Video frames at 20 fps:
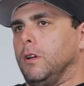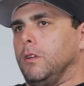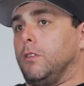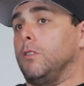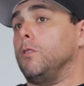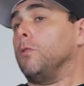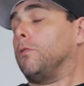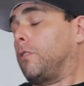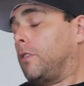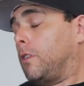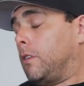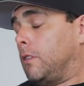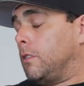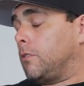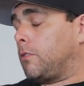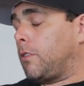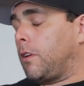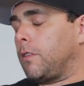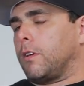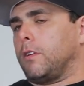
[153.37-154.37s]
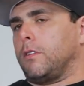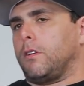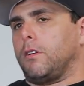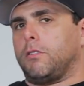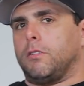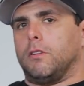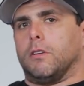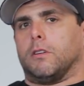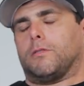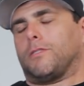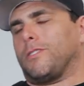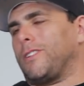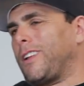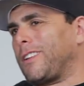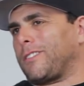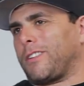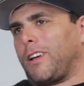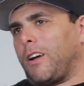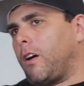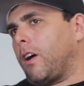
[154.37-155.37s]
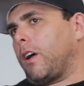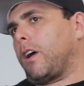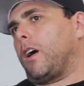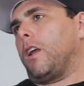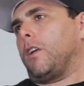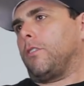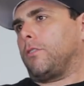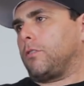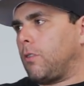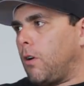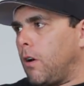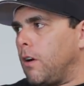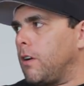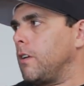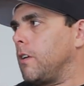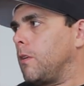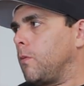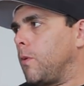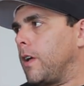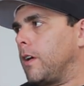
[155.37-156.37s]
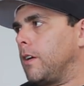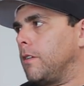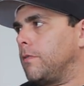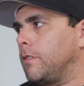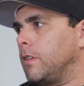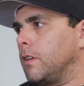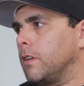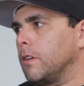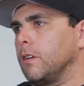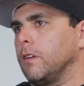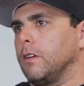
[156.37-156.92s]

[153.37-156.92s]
use it in strength and conditioning. So that's how I kind of started in weightlifting.